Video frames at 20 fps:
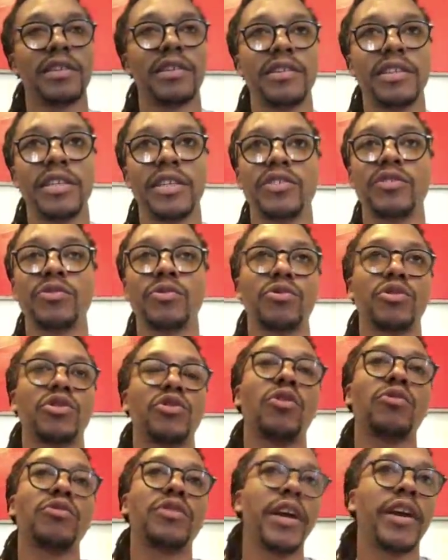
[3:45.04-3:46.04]
the conditions were
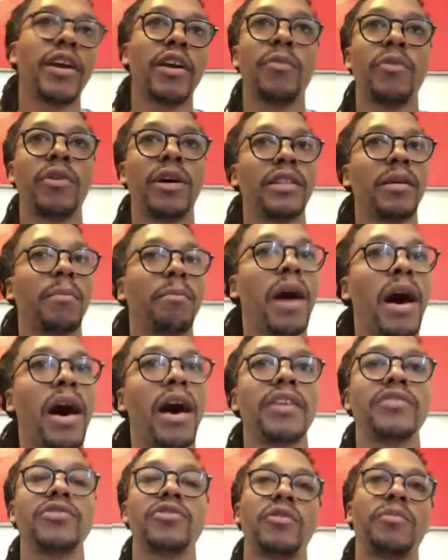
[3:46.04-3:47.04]
so terrible at the
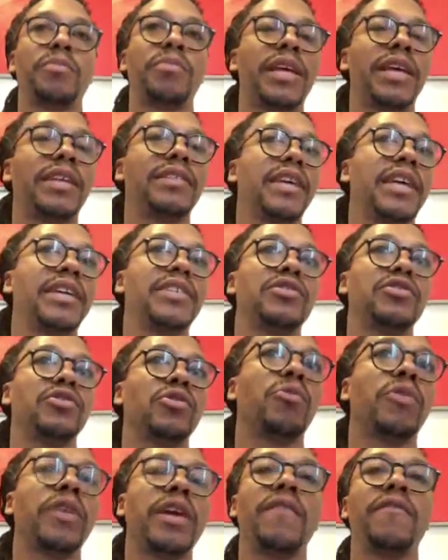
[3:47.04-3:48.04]
mines or the plantations
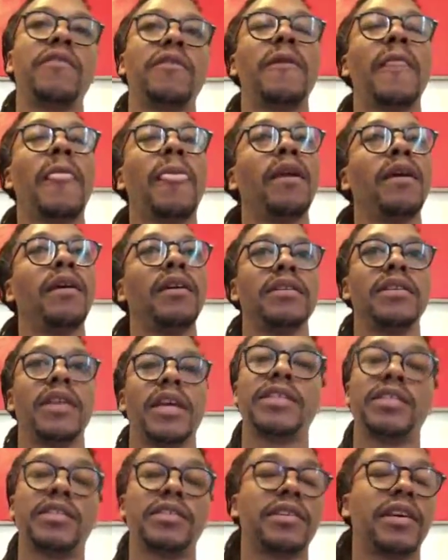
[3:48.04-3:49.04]
or whatever.
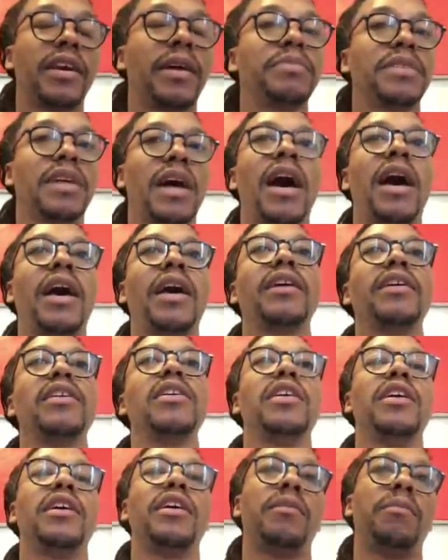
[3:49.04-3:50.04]
They just kept dying.
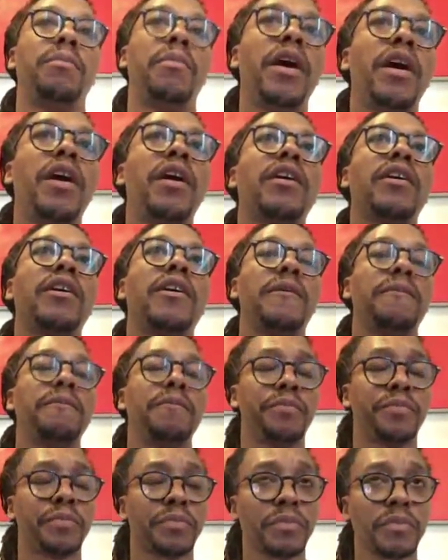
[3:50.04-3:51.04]
In America,
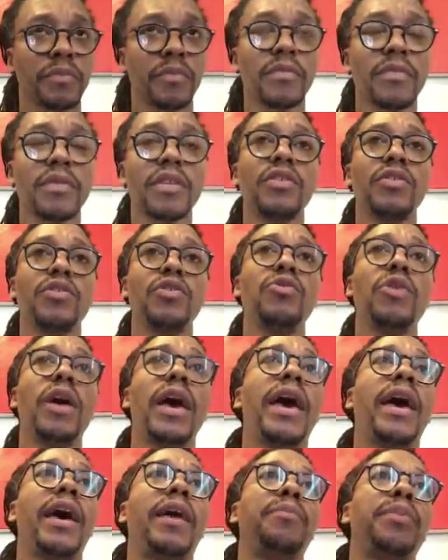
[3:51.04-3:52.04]
you
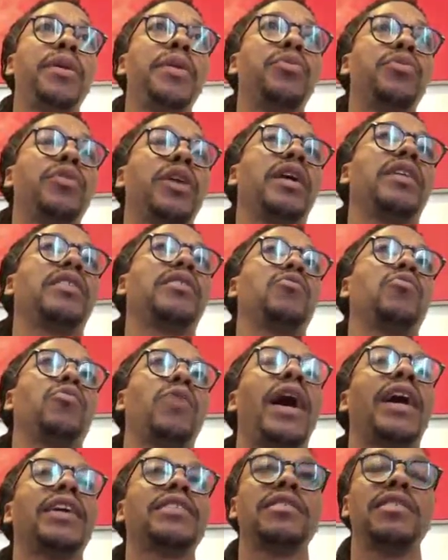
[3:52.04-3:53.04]
had people that
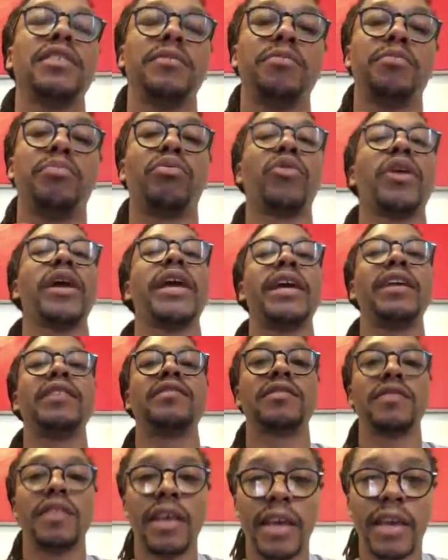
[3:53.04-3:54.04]
actually
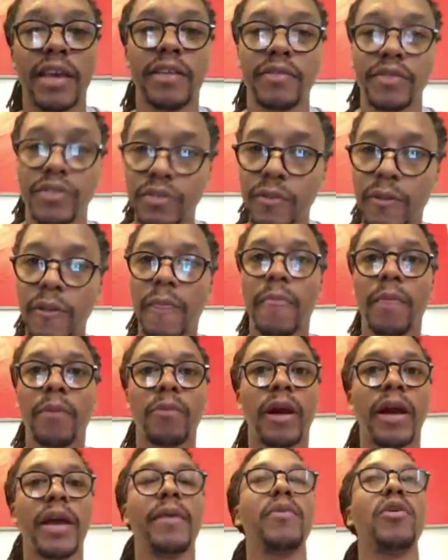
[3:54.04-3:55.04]
bred slaves,
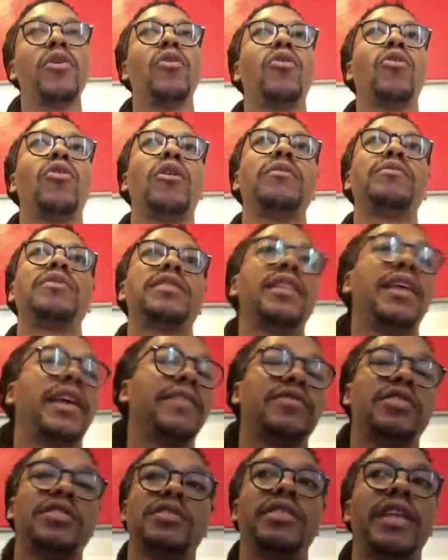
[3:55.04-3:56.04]
right? Or
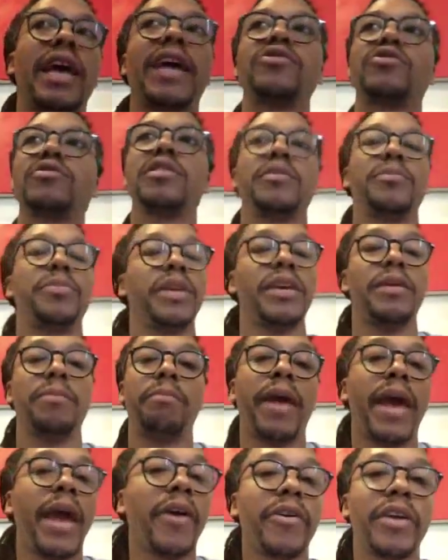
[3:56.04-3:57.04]
slaves just naturally
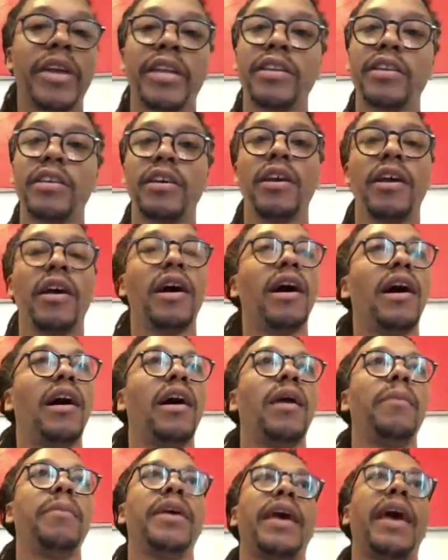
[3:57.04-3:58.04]
being married
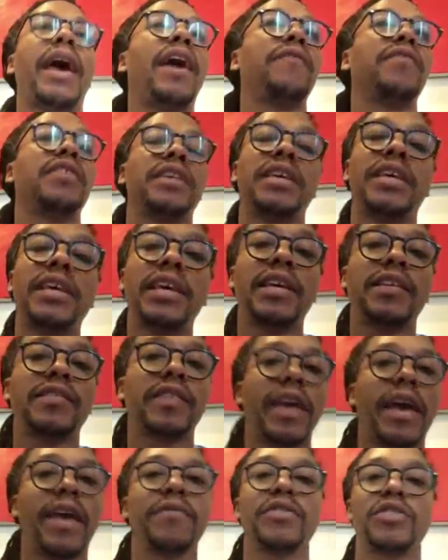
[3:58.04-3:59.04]
and having kids
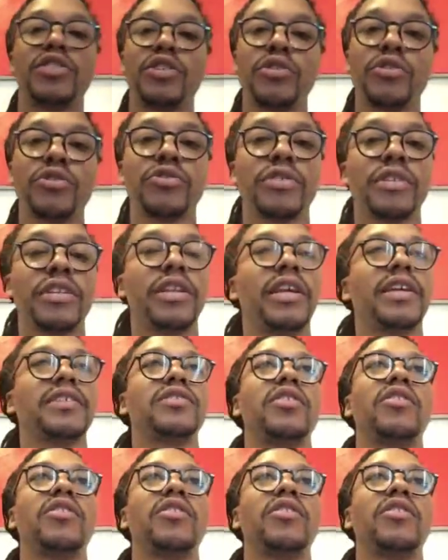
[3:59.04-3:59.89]
and having children in that